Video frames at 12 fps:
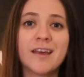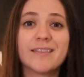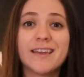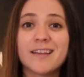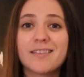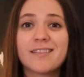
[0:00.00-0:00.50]

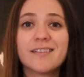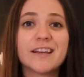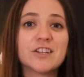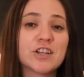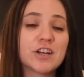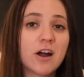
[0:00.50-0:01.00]
The
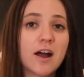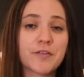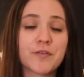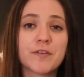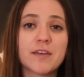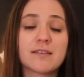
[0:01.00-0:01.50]
installation cost
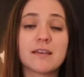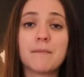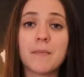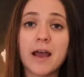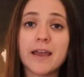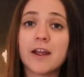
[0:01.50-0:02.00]
for this in
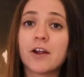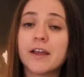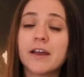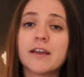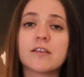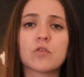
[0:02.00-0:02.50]
my
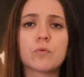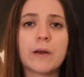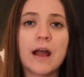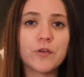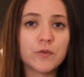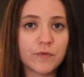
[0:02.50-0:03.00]
area is
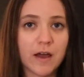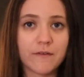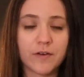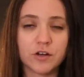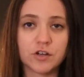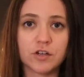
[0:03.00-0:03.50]
around
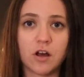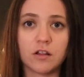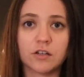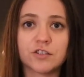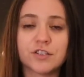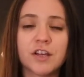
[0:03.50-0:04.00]

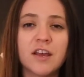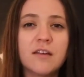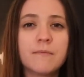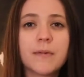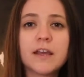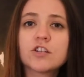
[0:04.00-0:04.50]
$500.
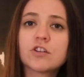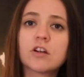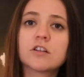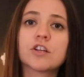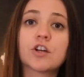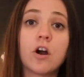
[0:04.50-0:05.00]
Make
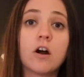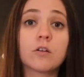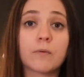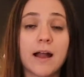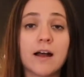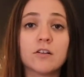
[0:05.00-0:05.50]
sure to call
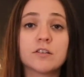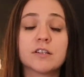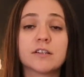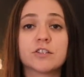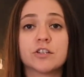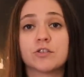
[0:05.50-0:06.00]

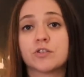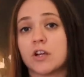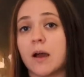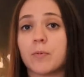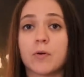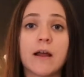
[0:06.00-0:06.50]
around to
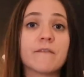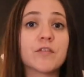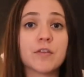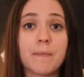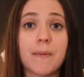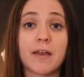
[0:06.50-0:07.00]
shop around for
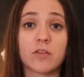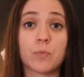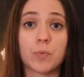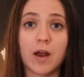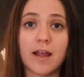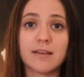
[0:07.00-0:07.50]
the best
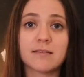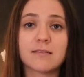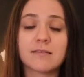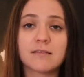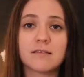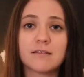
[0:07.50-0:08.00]

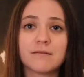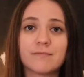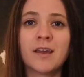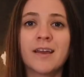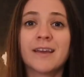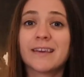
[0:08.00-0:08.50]
price.
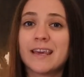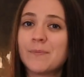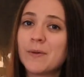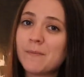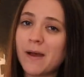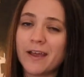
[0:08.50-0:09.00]
Keep
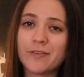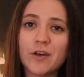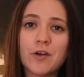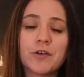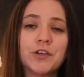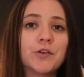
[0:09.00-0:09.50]
in mind
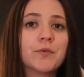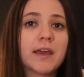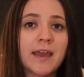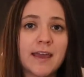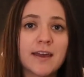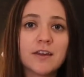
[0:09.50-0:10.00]
though, you
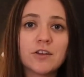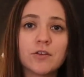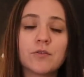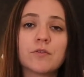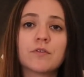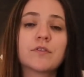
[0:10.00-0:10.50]
can
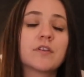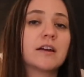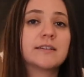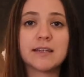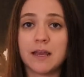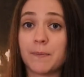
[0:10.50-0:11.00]
use a
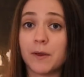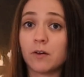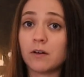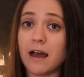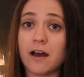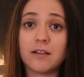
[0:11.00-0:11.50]

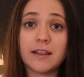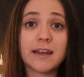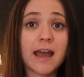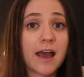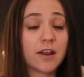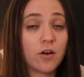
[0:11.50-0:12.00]
typical outlet
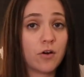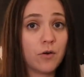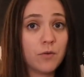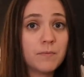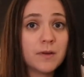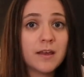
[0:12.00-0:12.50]
at
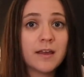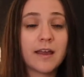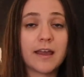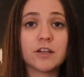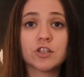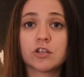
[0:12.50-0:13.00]
home
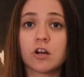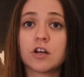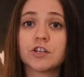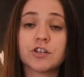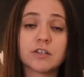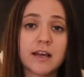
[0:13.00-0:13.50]
and
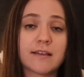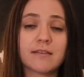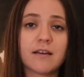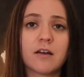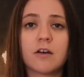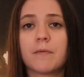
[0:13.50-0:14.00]
charge your
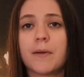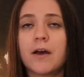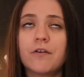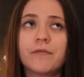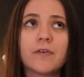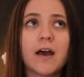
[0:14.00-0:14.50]
Tesla about
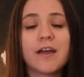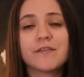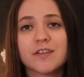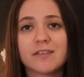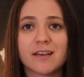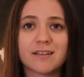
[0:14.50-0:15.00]
5
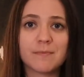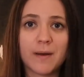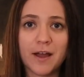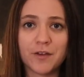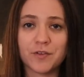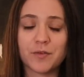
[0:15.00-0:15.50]
to 6
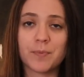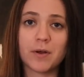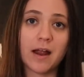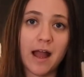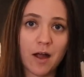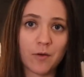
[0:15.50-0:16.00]
miles per
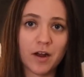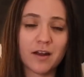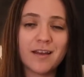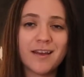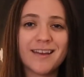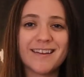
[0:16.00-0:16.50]
hour.
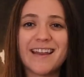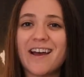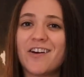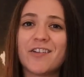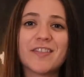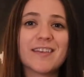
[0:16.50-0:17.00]

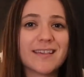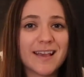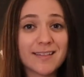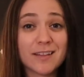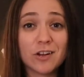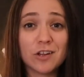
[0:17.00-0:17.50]
Now, this
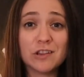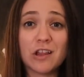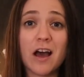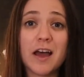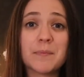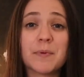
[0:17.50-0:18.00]
isn't a
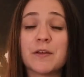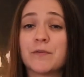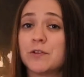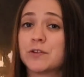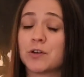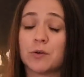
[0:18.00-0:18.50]
lot, but if
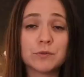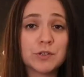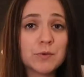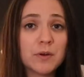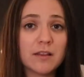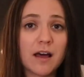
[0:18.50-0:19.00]
you don't
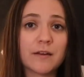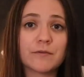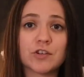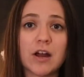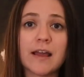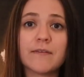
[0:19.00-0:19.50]
do a lot of
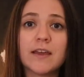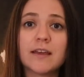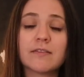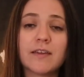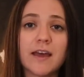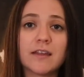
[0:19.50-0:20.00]

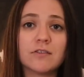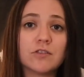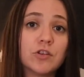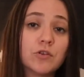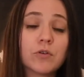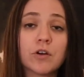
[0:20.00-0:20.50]
driving, then
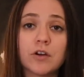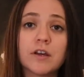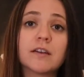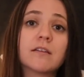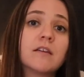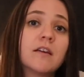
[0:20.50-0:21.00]
you
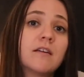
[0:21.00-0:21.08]
could